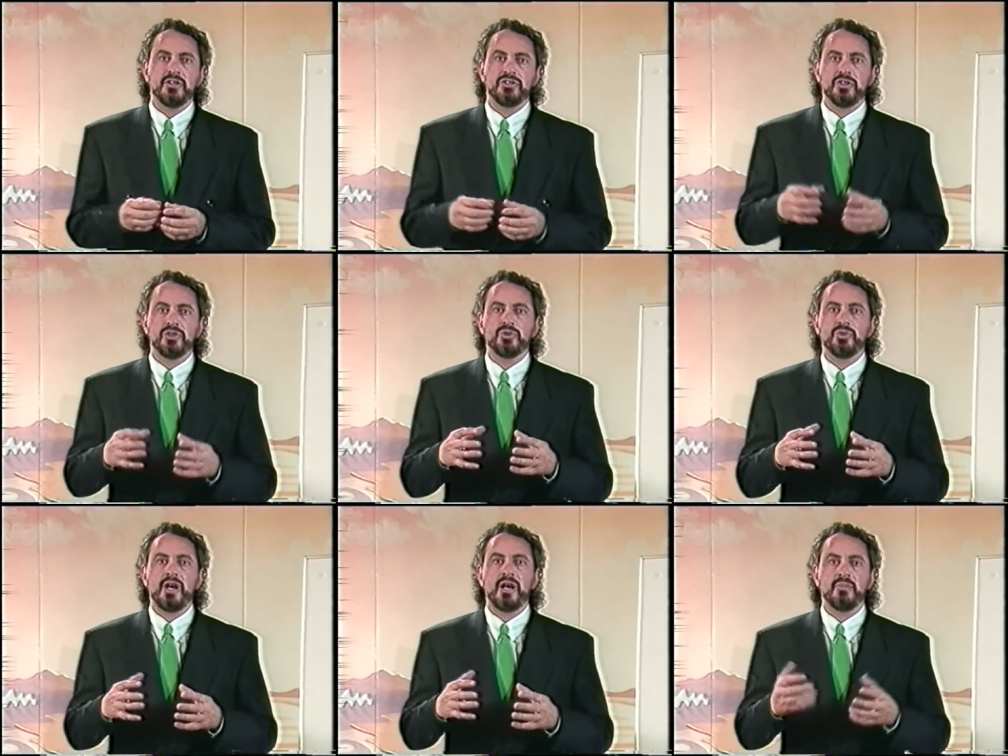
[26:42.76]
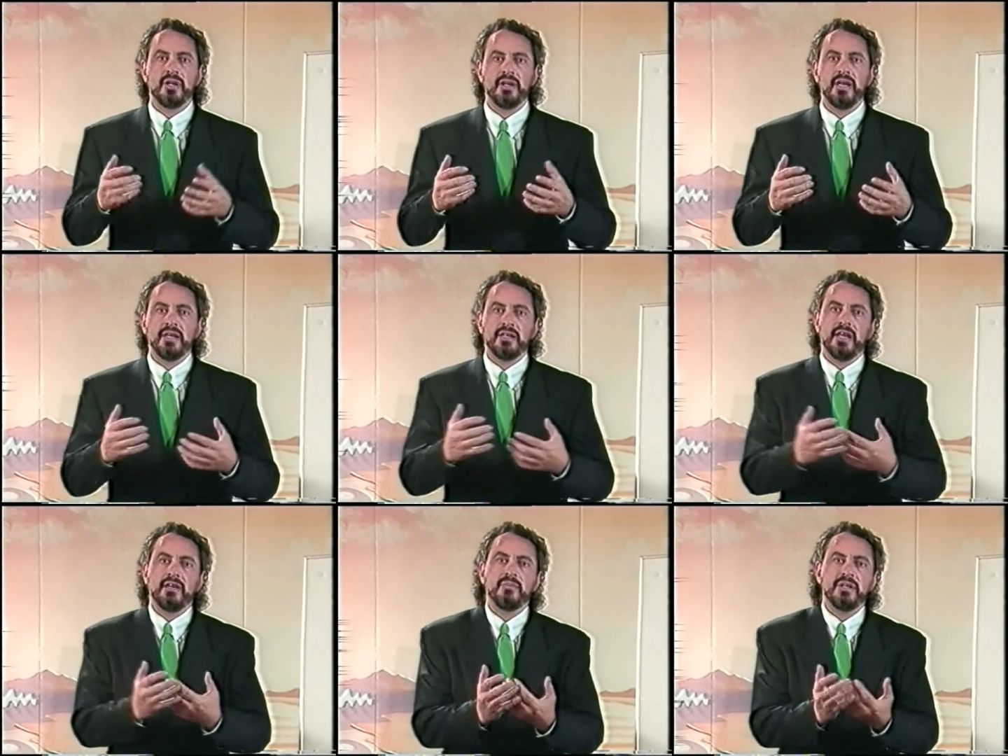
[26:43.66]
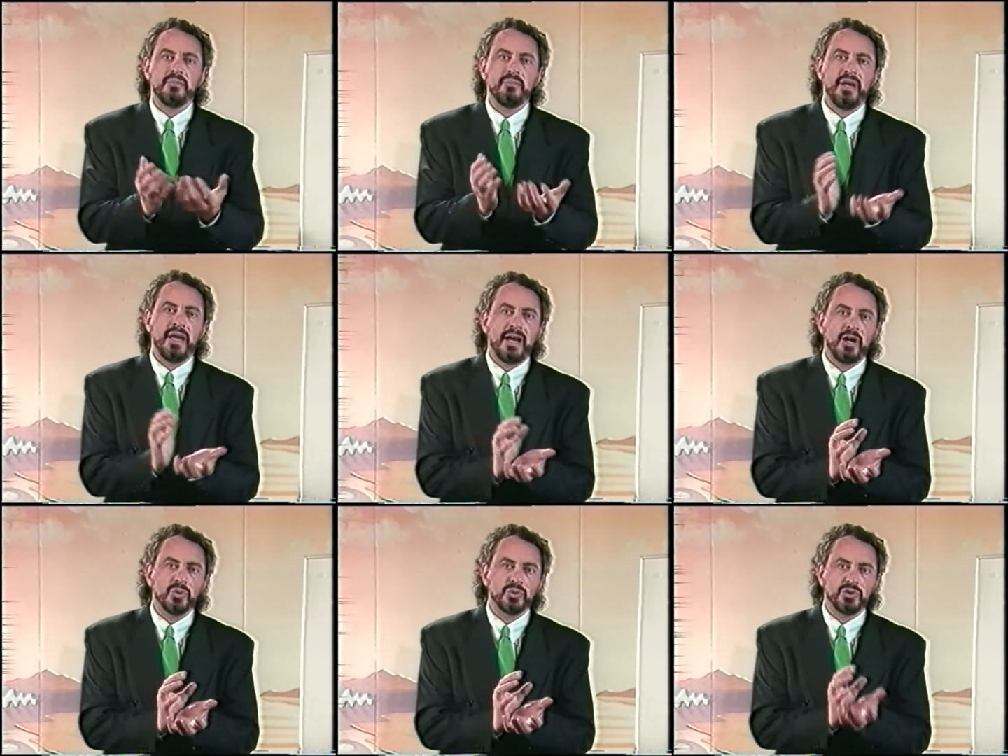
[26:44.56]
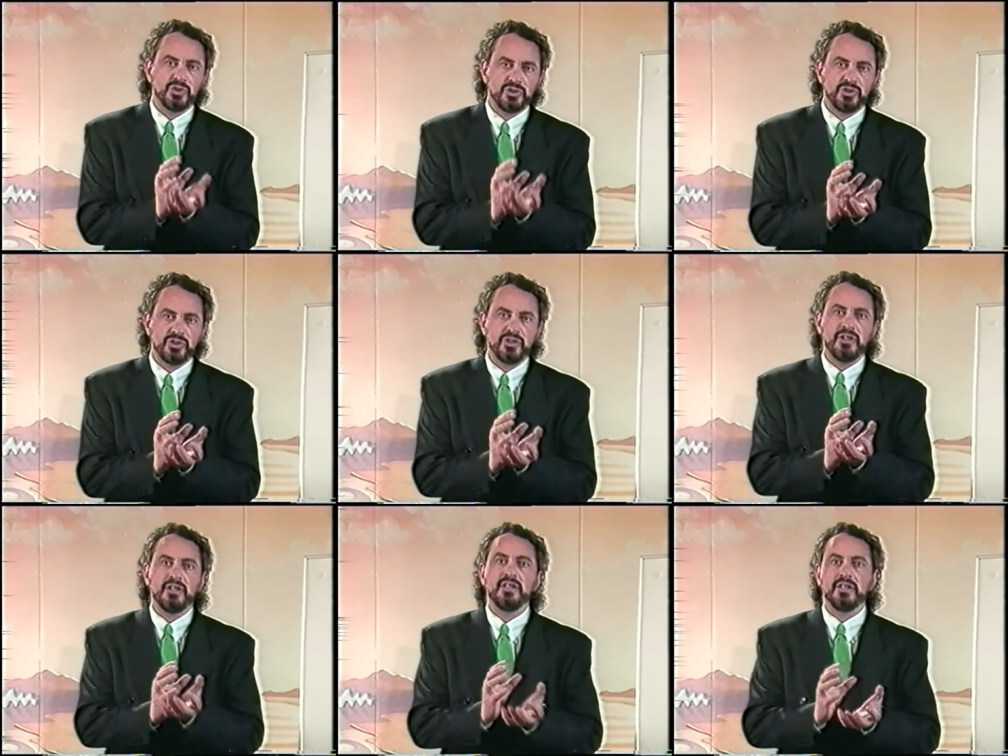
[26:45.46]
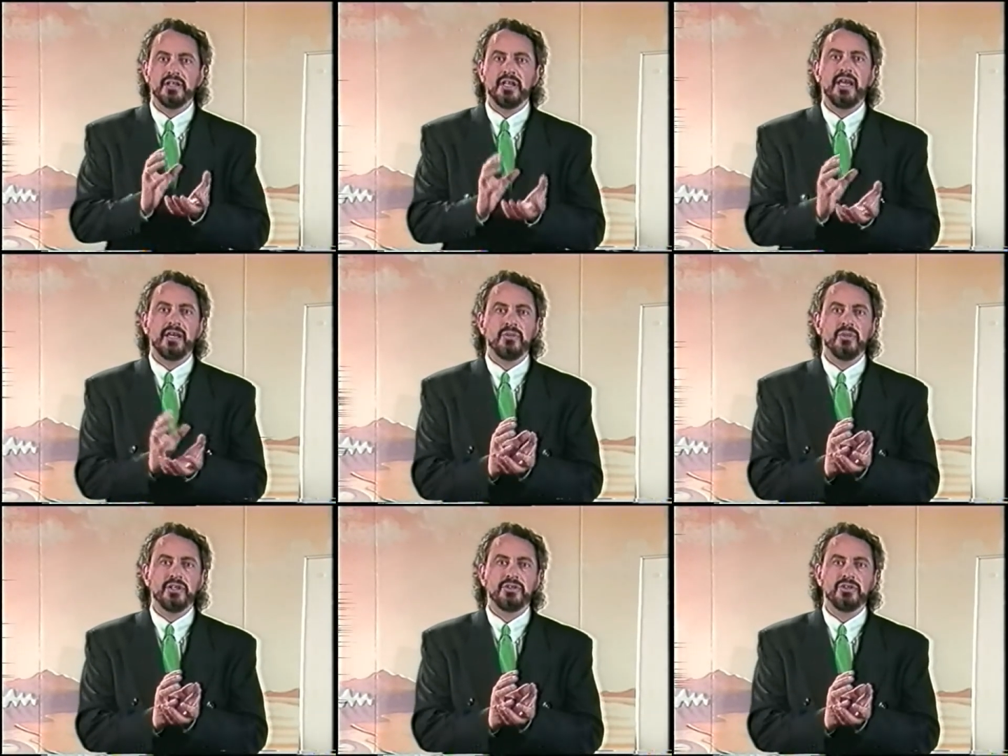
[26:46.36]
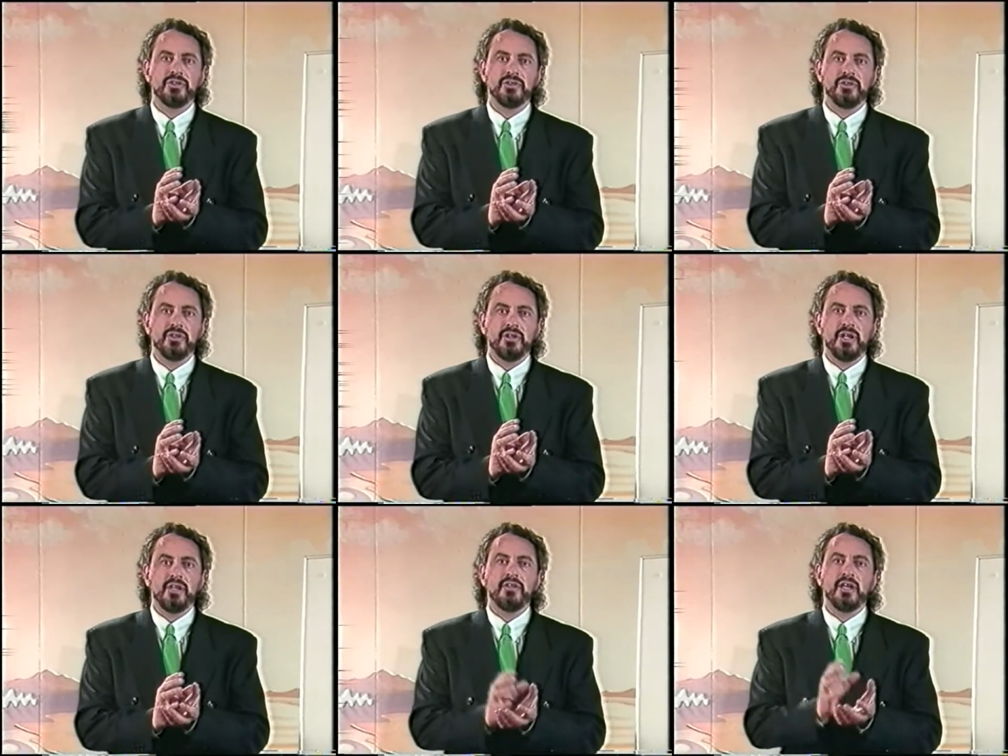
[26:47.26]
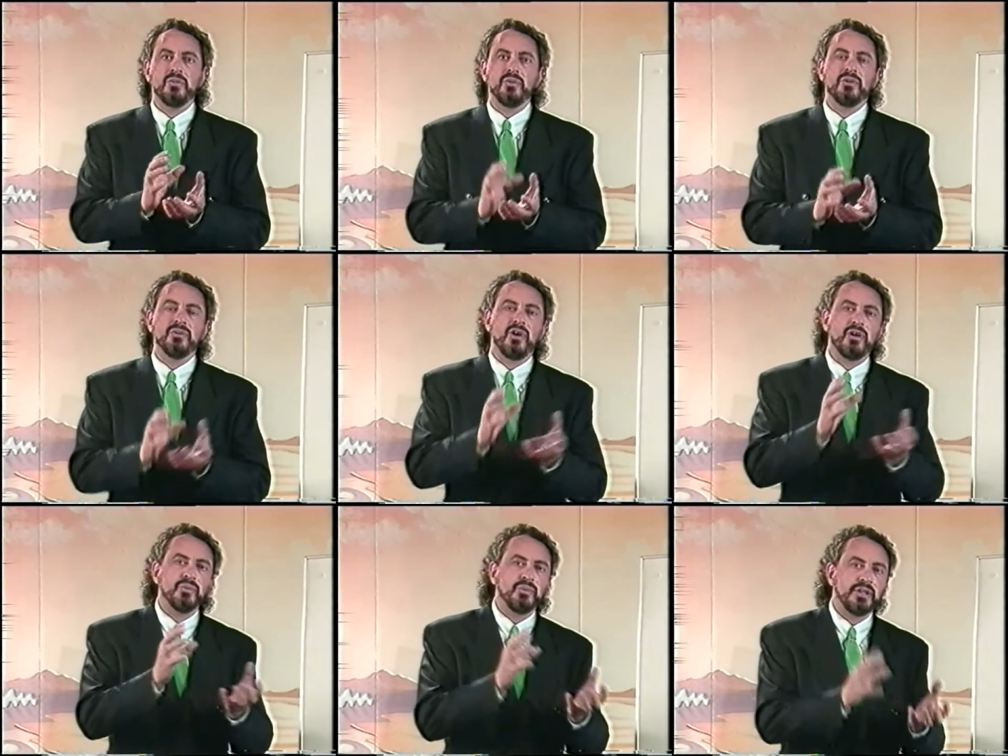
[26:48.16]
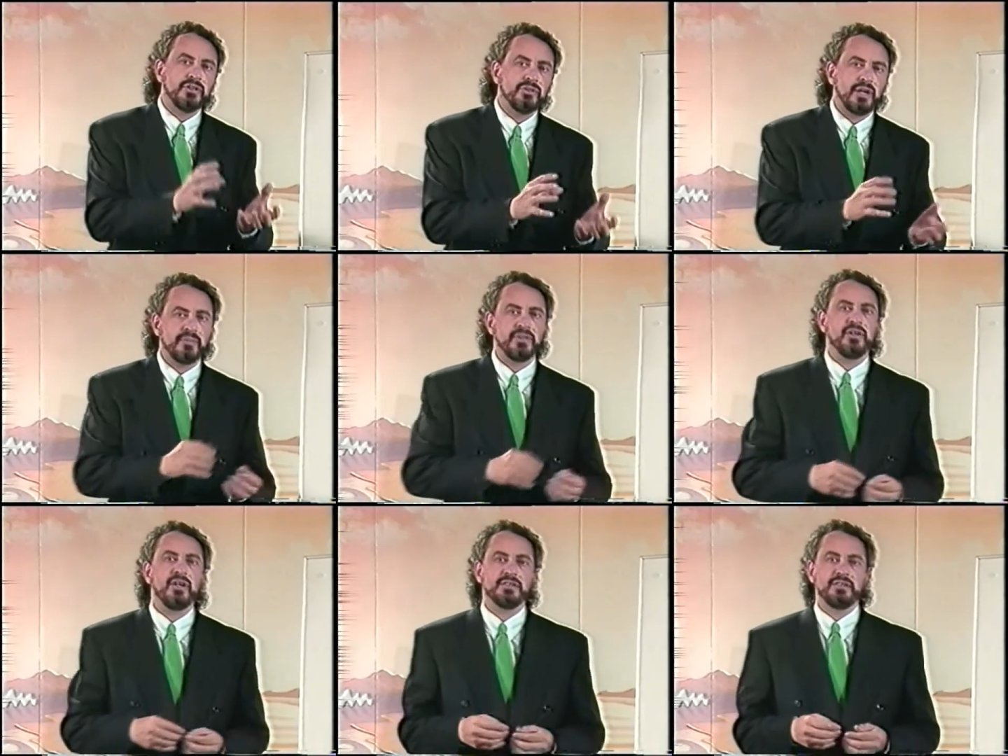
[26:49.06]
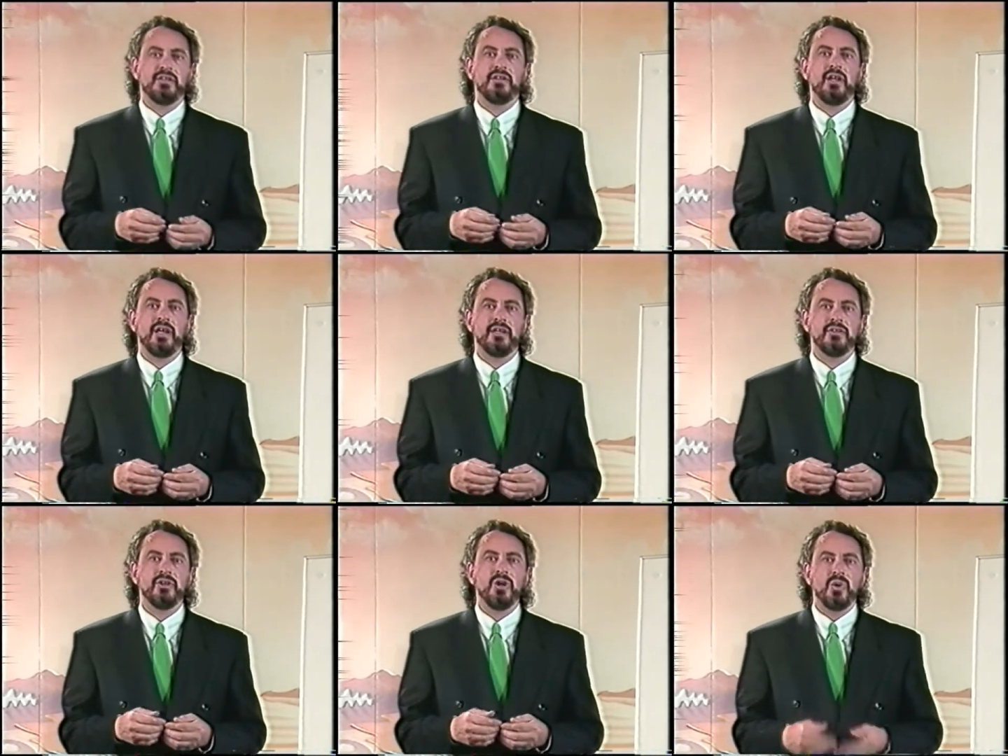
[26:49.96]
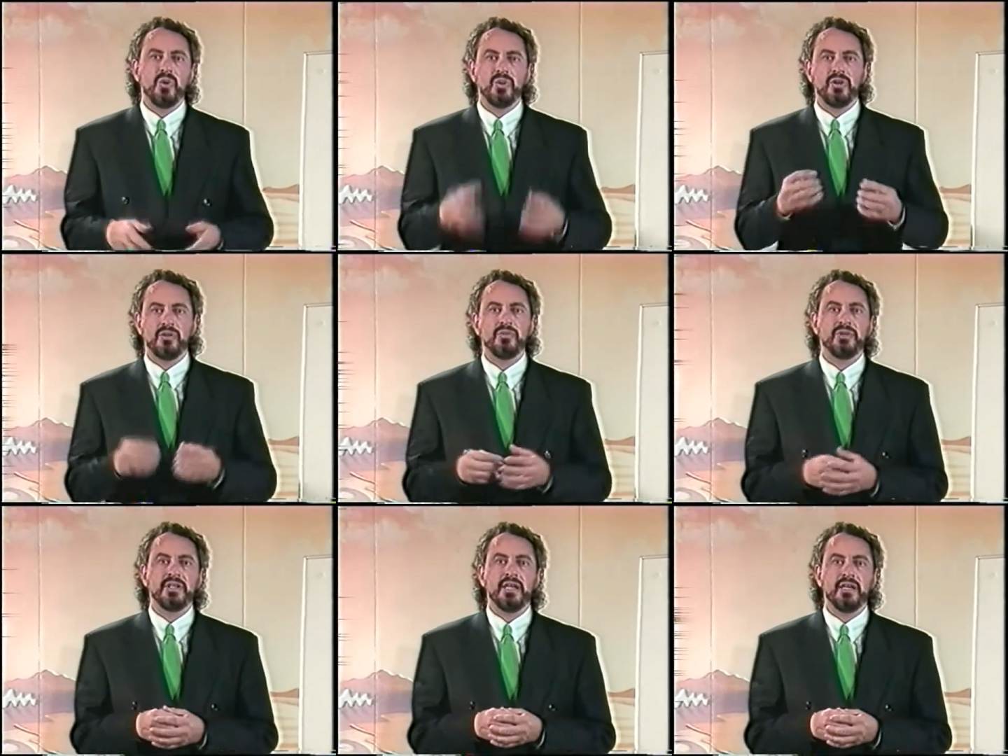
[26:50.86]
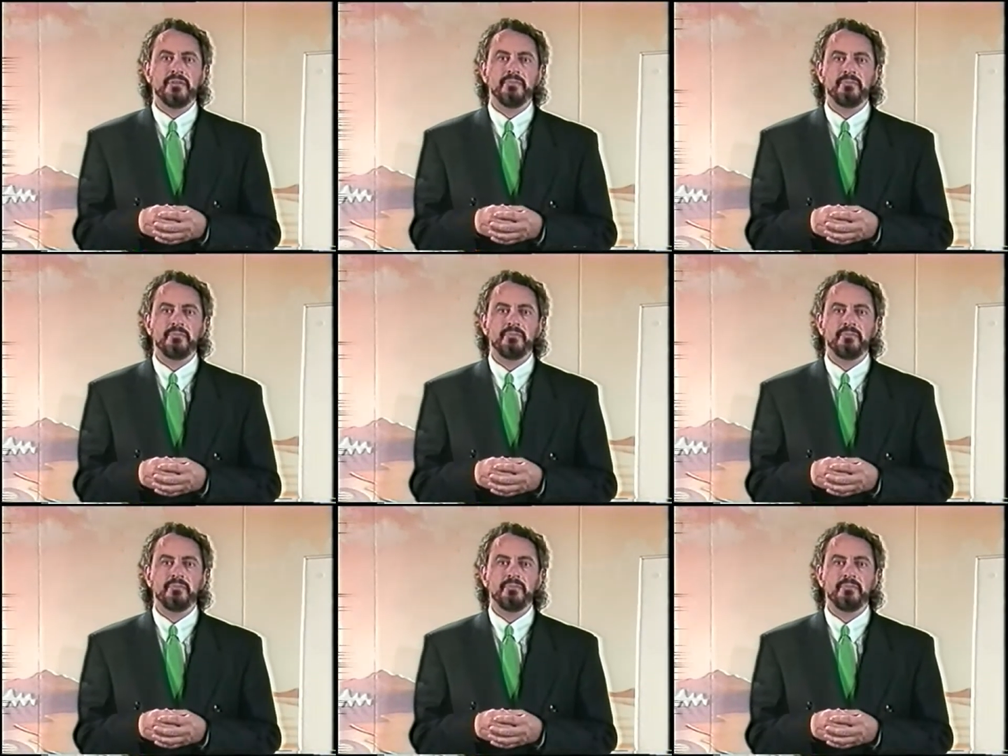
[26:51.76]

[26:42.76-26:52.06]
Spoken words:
So trauma can be pouched in language that will not re-traumatize the client all over again.